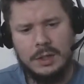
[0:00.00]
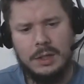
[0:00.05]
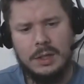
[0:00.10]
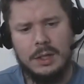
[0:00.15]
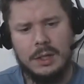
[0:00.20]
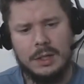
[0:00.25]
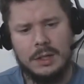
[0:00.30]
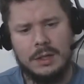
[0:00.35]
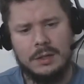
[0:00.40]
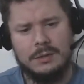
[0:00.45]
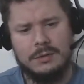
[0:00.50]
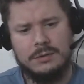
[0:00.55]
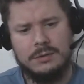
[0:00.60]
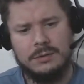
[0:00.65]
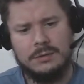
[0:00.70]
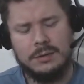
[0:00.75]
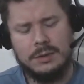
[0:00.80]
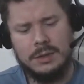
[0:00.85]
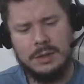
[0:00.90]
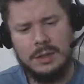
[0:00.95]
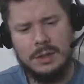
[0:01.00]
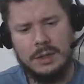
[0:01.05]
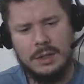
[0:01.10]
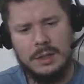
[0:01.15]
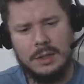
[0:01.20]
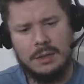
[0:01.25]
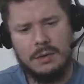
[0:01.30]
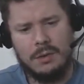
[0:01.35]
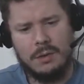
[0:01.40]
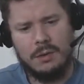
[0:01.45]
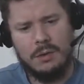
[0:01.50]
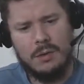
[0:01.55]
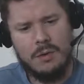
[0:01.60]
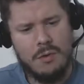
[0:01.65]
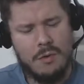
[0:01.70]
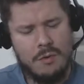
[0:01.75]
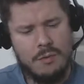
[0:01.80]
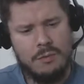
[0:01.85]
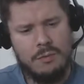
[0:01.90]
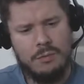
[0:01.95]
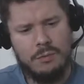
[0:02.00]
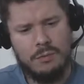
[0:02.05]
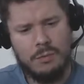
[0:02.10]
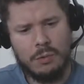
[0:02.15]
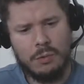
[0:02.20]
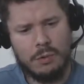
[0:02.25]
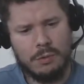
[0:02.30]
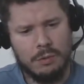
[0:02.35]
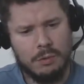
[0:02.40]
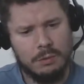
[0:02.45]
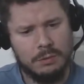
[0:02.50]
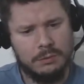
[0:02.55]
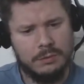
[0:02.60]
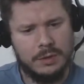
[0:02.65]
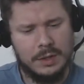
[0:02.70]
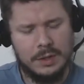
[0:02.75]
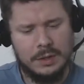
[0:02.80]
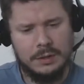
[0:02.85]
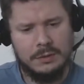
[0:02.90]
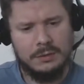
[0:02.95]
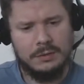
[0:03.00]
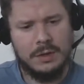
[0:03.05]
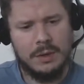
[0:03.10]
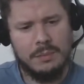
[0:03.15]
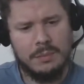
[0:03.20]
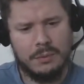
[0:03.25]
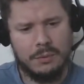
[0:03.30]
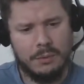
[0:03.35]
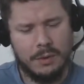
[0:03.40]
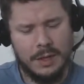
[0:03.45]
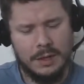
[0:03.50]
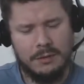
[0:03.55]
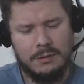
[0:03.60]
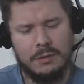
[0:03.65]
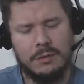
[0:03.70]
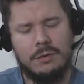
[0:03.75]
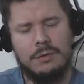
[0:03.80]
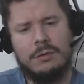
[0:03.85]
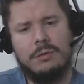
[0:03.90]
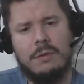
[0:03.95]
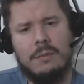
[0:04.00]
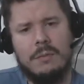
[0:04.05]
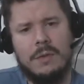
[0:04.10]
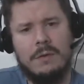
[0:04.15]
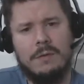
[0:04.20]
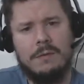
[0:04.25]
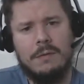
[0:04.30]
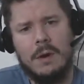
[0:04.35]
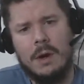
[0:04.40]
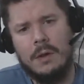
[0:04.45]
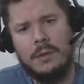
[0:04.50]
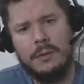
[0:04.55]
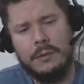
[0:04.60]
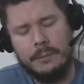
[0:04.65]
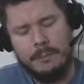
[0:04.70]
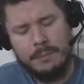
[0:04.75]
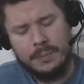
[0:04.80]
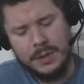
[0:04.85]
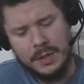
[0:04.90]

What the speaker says: get us in our own world and separates us from the Father.